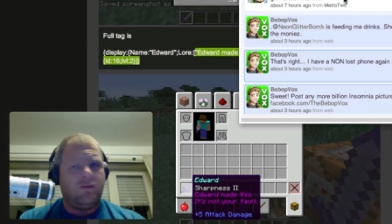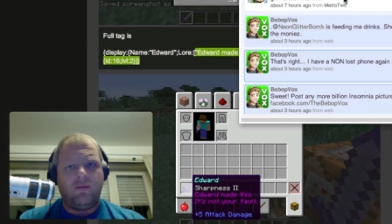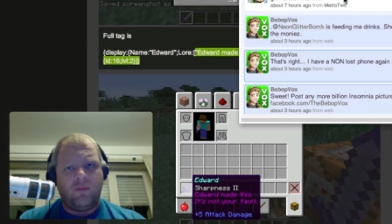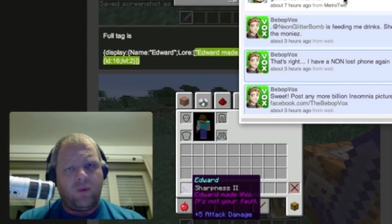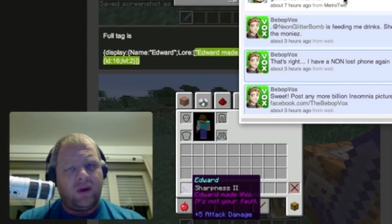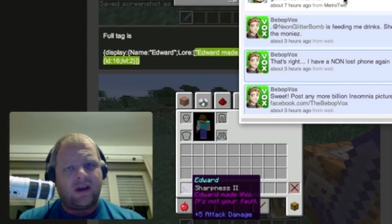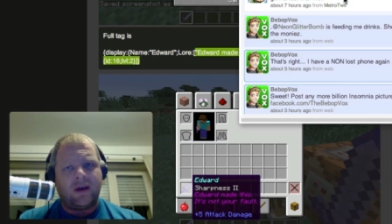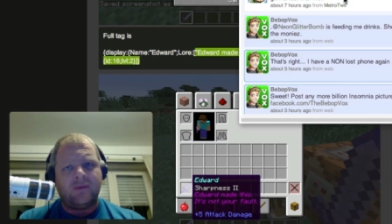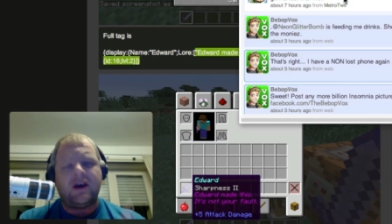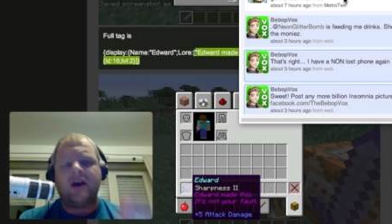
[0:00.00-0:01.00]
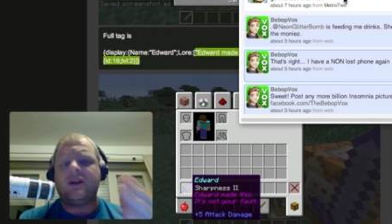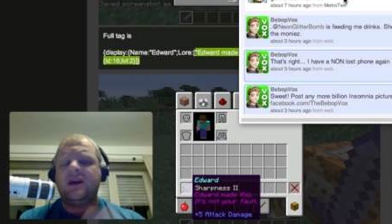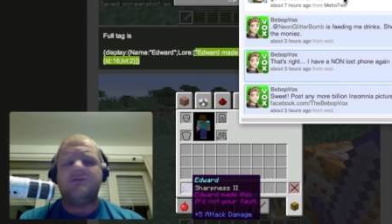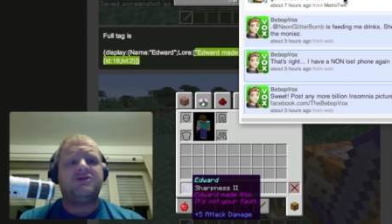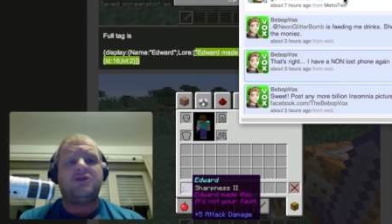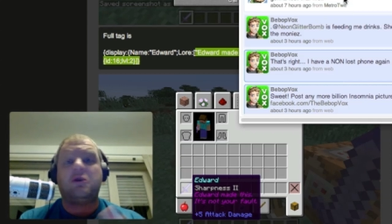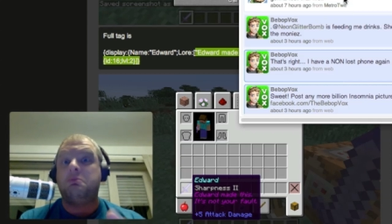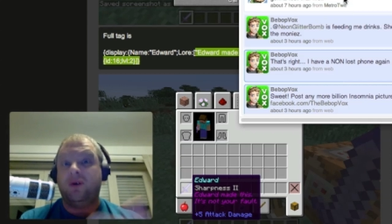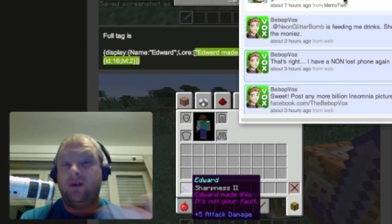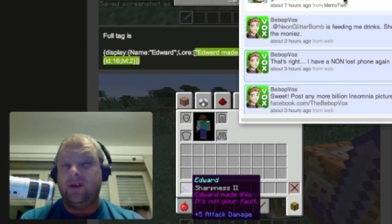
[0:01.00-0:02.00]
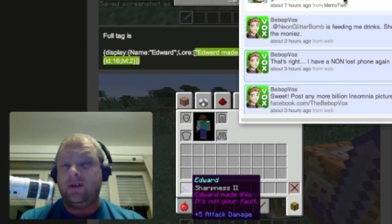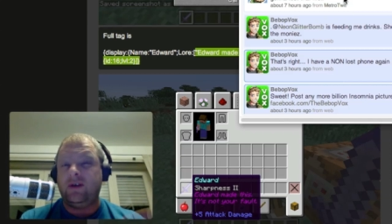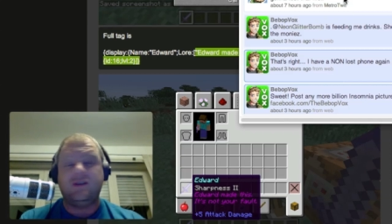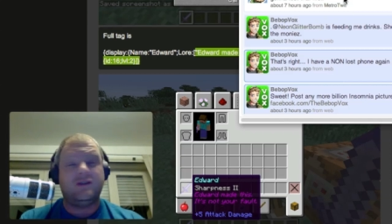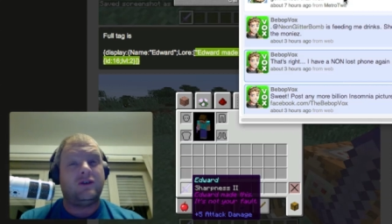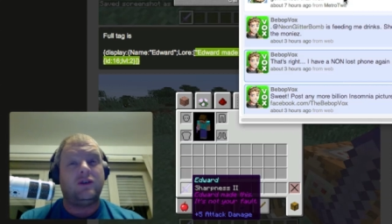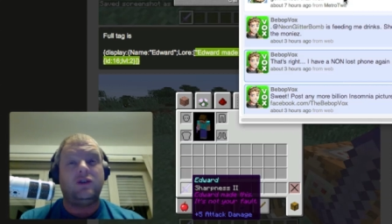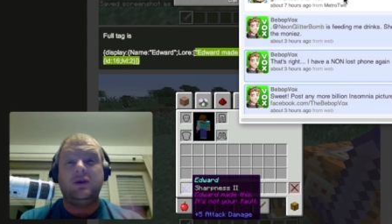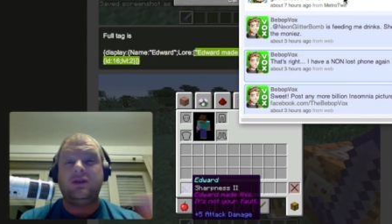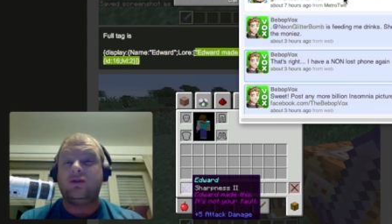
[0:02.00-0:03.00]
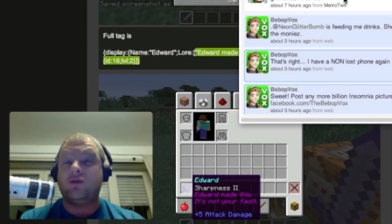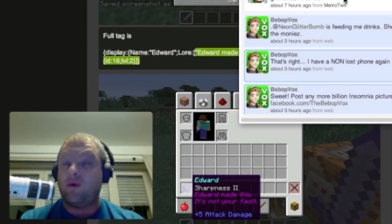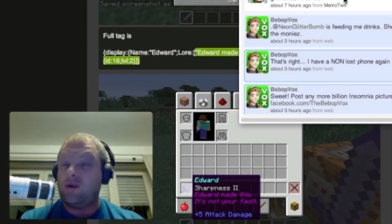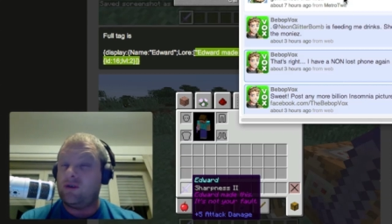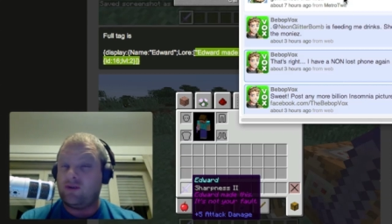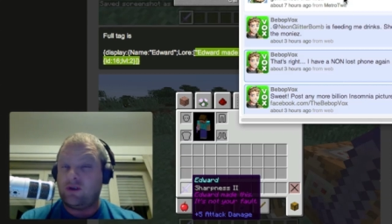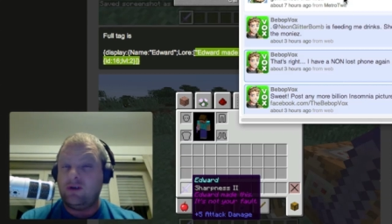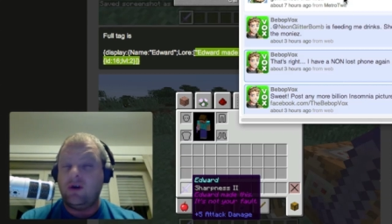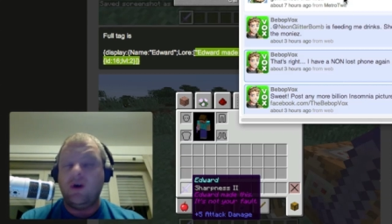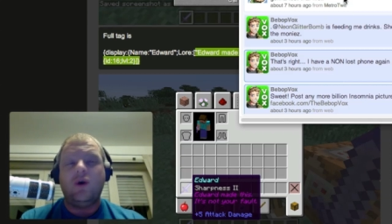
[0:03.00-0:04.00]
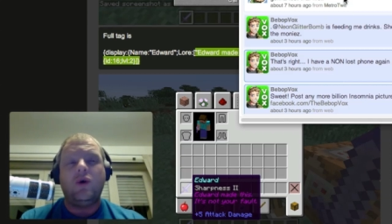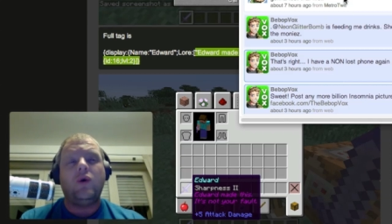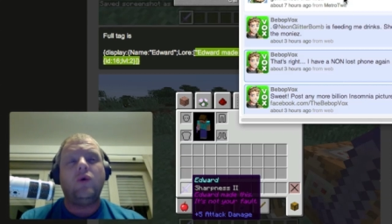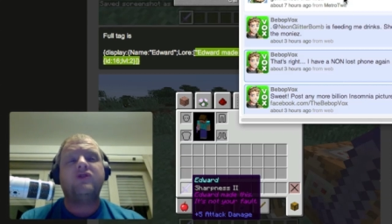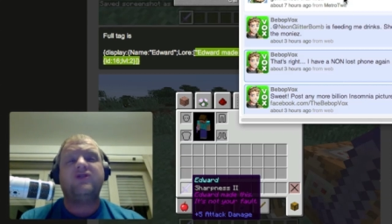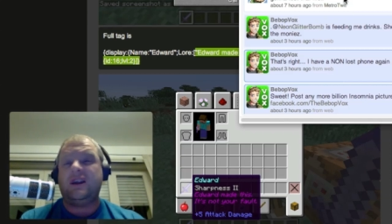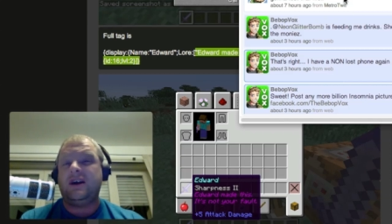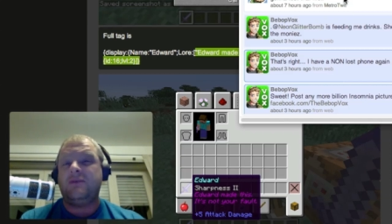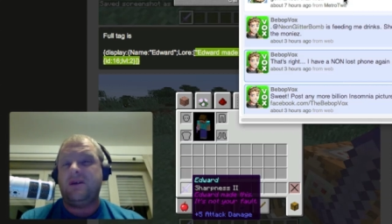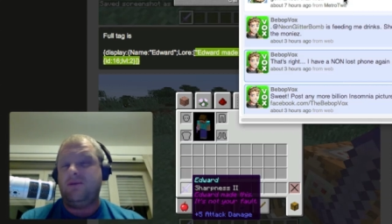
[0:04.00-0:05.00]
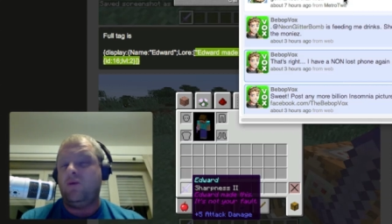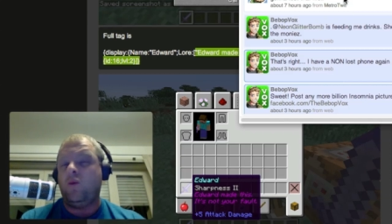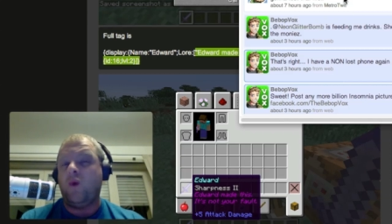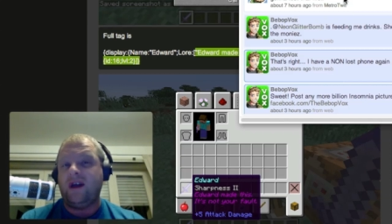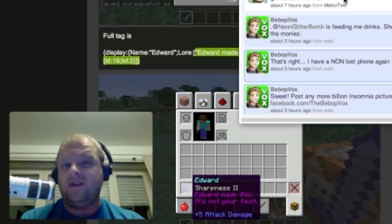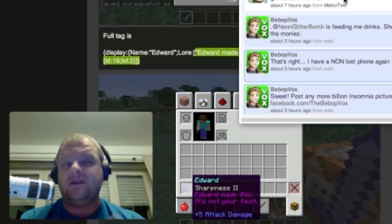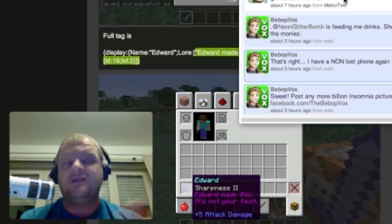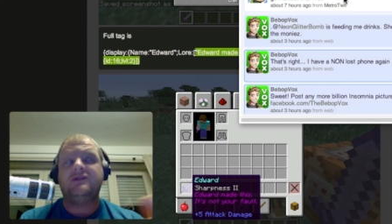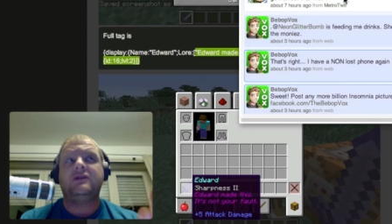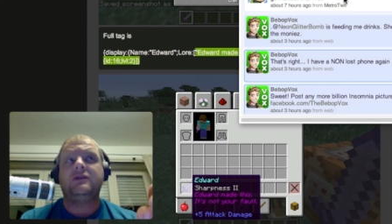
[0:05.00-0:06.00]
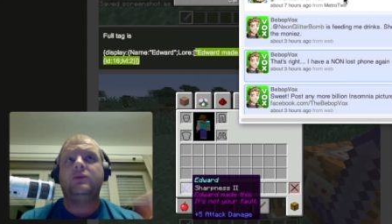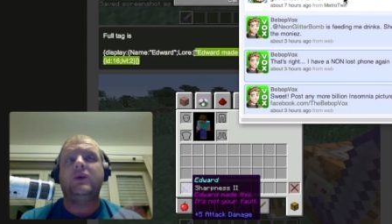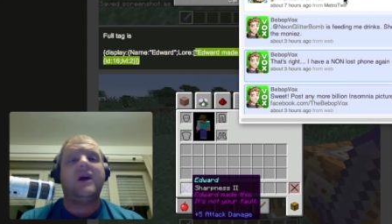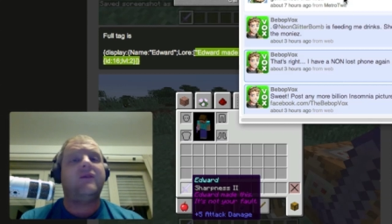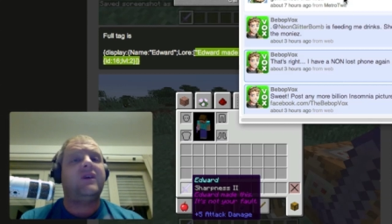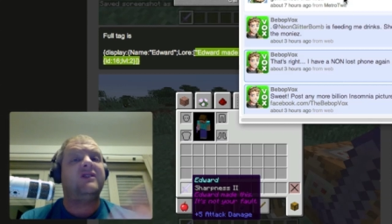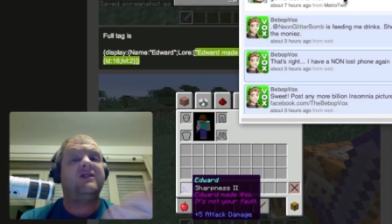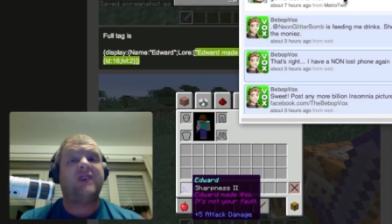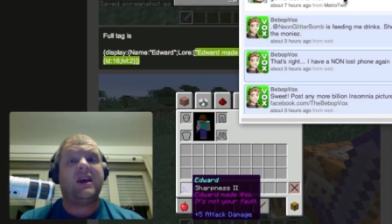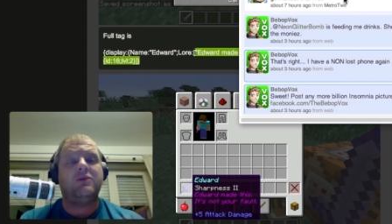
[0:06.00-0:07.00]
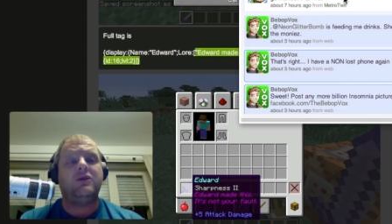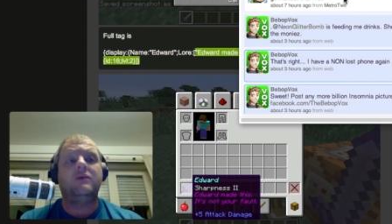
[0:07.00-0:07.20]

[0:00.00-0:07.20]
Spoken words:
when it comes out and start building things and start doing tutorials on it, or shall I maybe wait until we have a stable